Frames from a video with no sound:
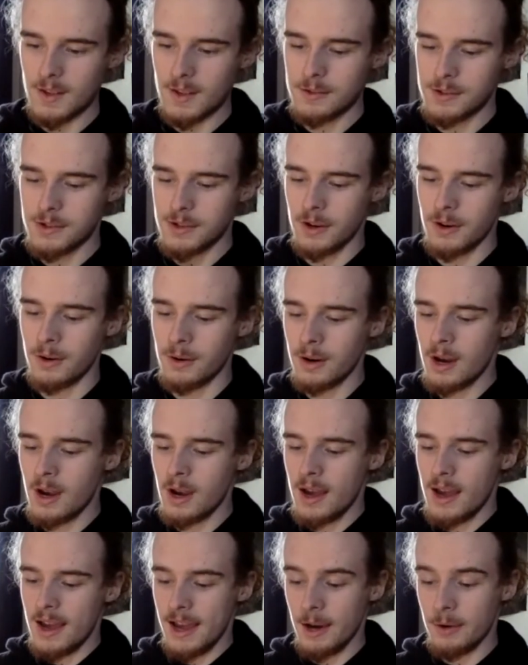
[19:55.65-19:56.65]
So
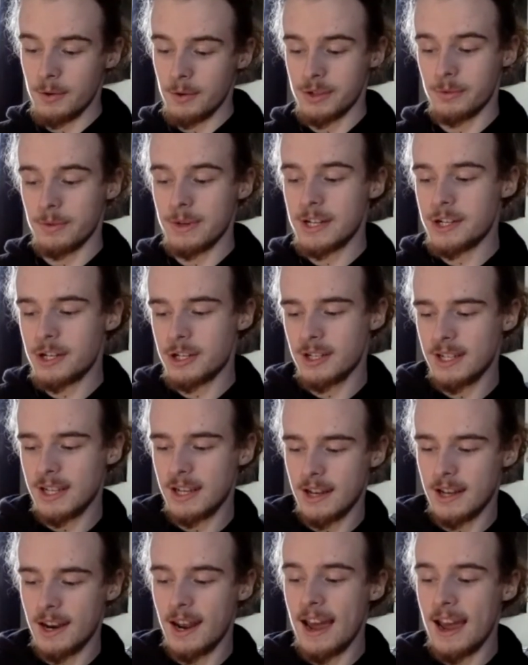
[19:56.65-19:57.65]
it was originally
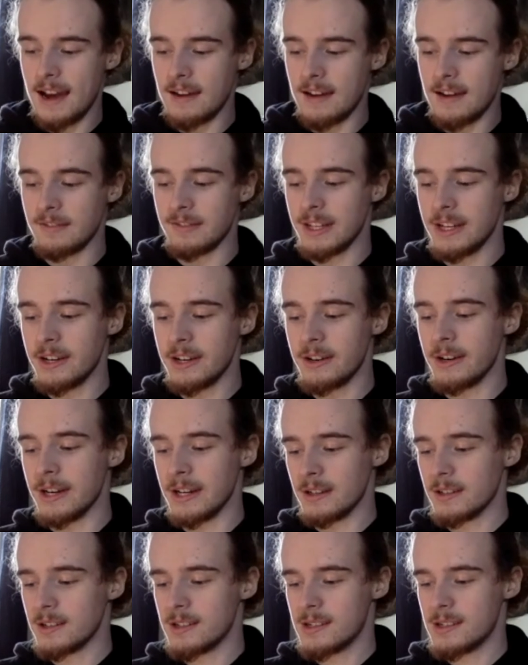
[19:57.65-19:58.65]
going to have
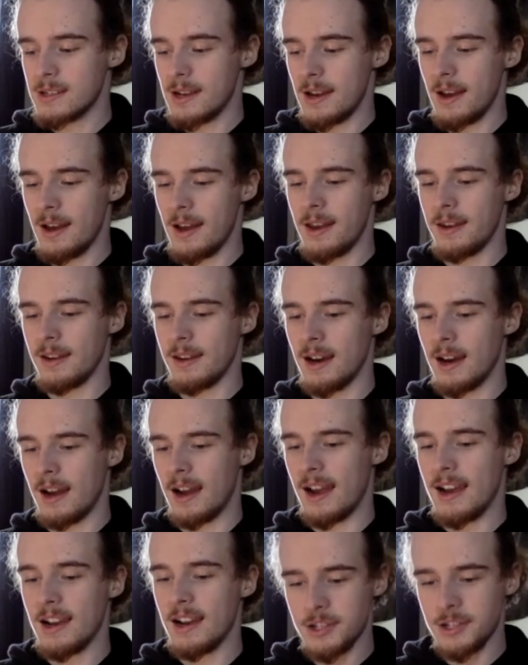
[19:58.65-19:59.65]
lyrics, and
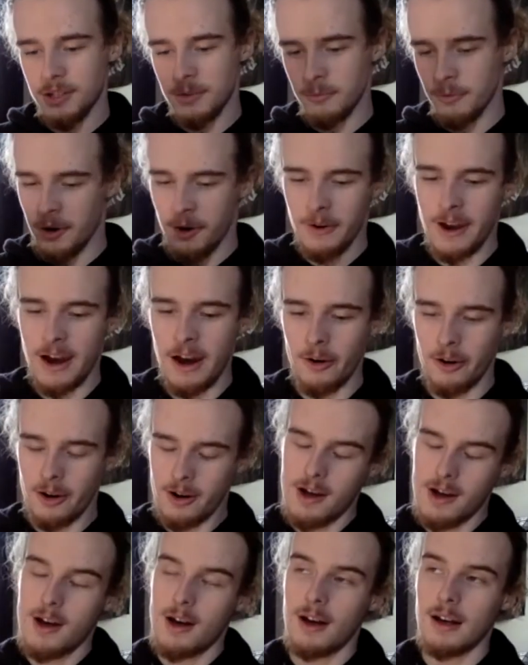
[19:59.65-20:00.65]
I actually wrote out
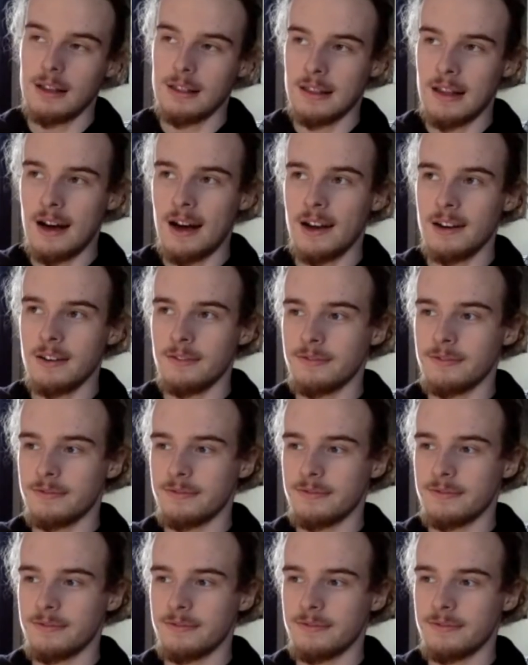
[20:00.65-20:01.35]
a lot of